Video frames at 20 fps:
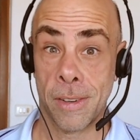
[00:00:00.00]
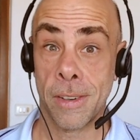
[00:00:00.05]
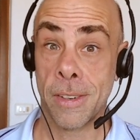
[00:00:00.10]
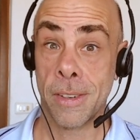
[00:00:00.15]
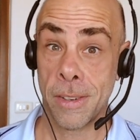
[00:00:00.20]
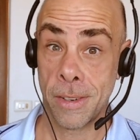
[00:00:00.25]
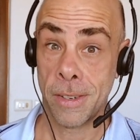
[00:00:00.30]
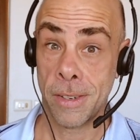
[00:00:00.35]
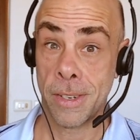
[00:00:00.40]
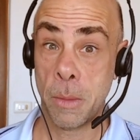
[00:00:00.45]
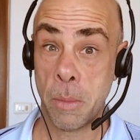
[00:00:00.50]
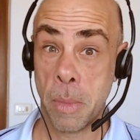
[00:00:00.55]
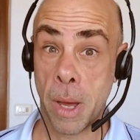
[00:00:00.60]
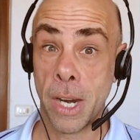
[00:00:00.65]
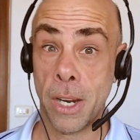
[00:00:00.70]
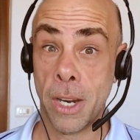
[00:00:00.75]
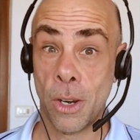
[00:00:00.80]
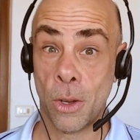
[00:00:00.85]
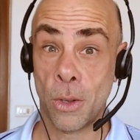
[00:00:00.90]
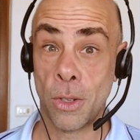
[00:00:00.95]
See, body
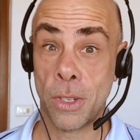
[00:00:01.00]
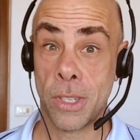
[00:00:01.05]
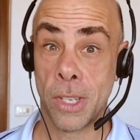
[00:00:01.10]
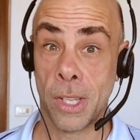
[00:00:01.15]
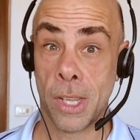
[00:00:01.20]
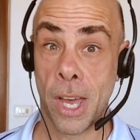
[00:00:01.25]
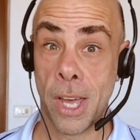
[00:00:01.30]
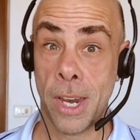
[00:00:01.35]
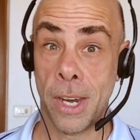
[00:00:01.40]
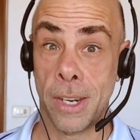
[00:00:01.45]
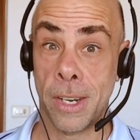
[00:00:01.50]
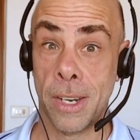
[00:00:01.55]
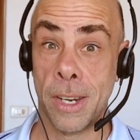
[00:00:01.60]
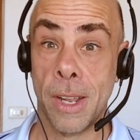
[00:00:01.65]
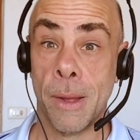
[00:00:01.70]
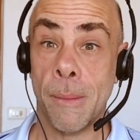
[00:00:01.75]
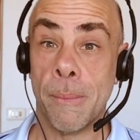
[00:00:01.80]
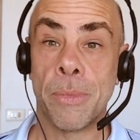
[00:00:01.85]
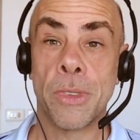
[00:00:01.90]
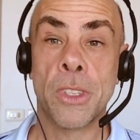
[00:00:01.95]
knows delighted.
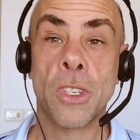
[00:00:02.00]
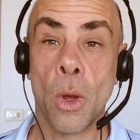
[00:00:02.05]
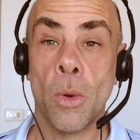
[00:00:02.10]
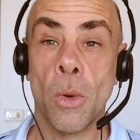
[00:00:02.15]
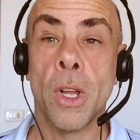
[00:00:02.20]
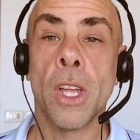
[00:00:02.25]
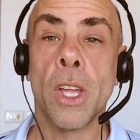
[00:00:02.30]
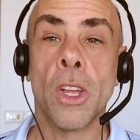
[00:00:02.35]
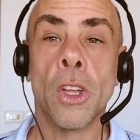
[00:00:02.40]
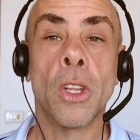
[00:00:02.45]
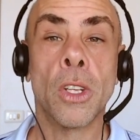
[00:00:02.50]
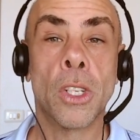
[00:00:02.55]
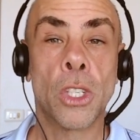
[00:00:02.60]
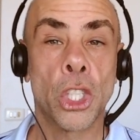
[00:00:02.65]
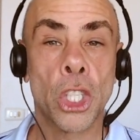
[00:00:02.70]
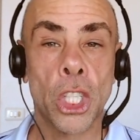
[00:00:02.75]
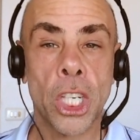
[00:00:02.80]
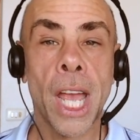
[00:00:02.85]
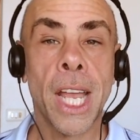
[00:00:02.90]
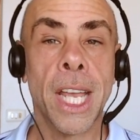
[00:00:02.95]
So
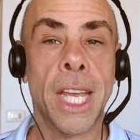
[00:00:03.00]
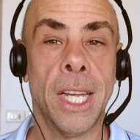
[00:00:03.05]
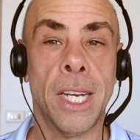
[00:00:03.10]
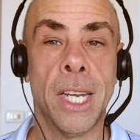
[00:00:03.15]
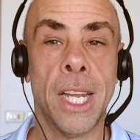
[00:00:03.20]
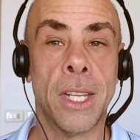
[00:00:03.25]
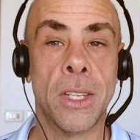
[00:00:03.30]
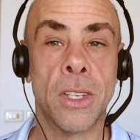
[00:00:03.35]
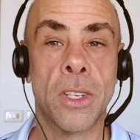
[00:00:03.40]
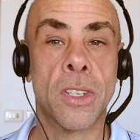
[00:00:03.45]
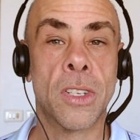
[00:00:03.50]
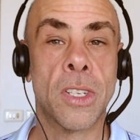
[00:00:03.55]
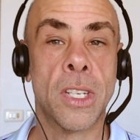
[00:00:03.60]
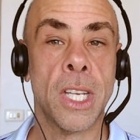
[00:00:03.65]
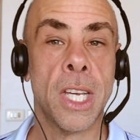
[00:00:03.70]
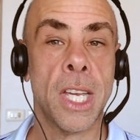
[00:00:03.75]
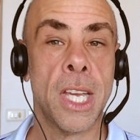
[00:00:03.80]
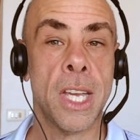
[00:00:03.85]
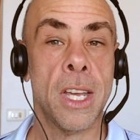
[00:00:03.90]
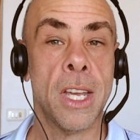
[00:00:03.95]
check it and
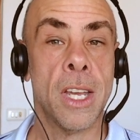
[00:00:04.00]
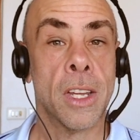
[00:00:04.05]
see,